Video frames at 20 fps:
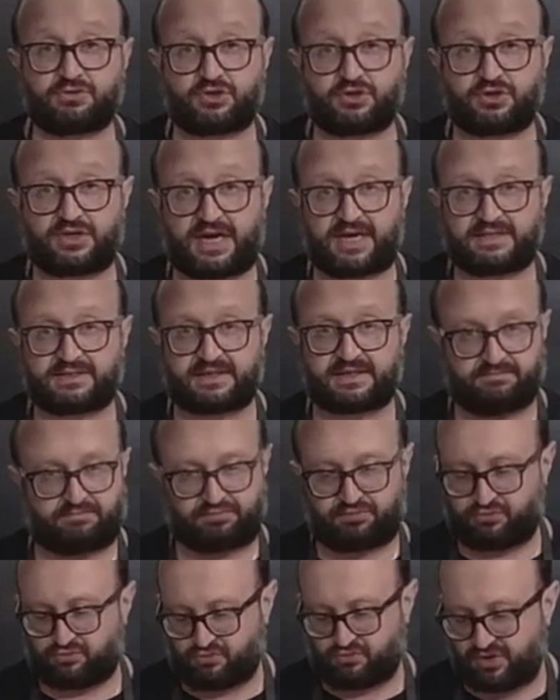to that, I'm
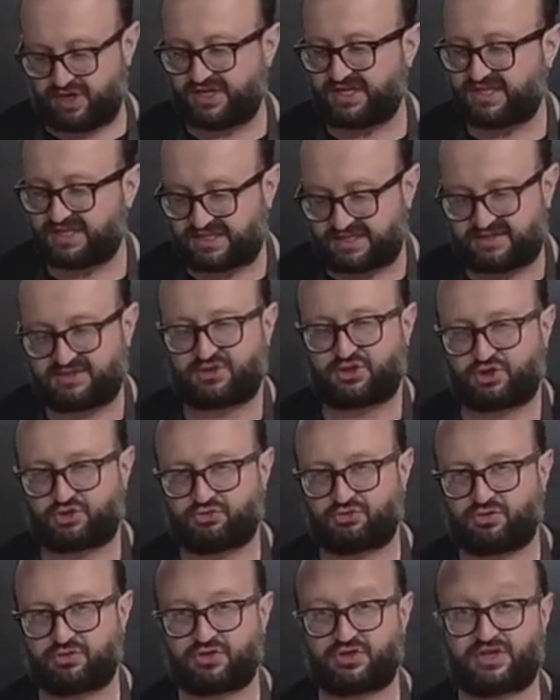pretty
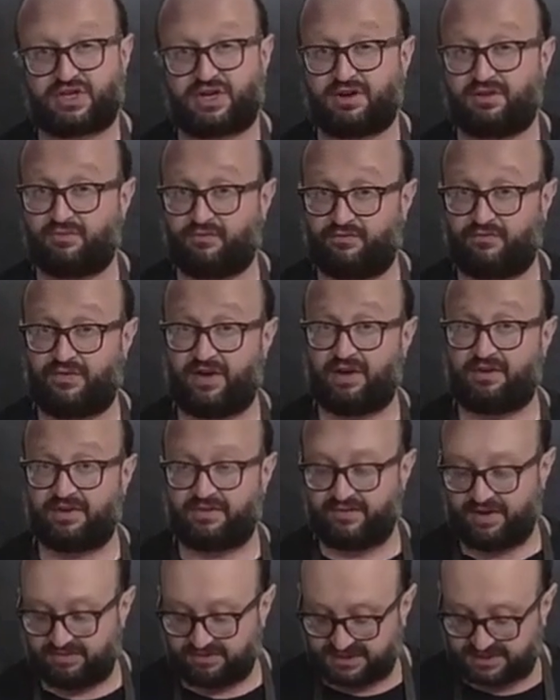sure, because they're very,
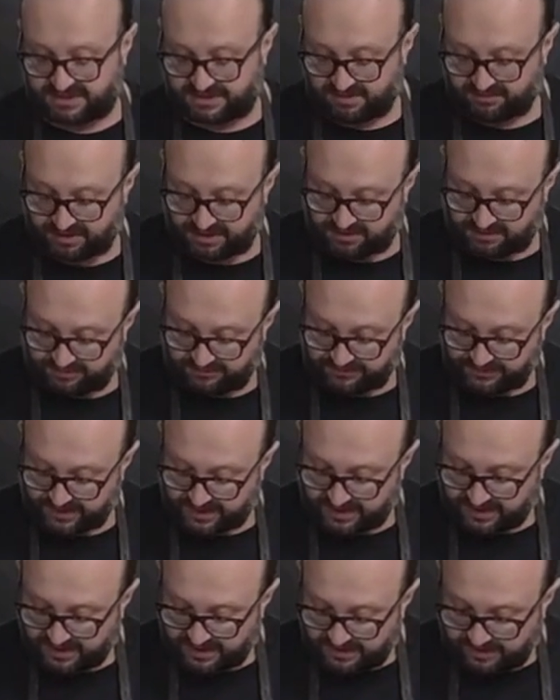very similar.
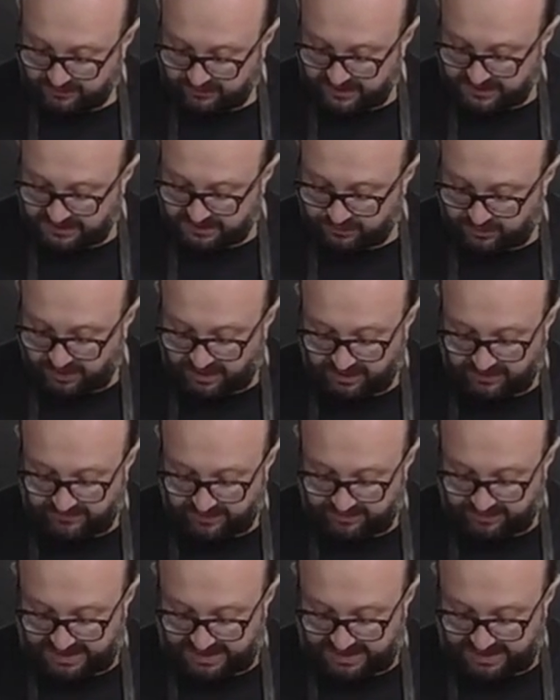Which one of them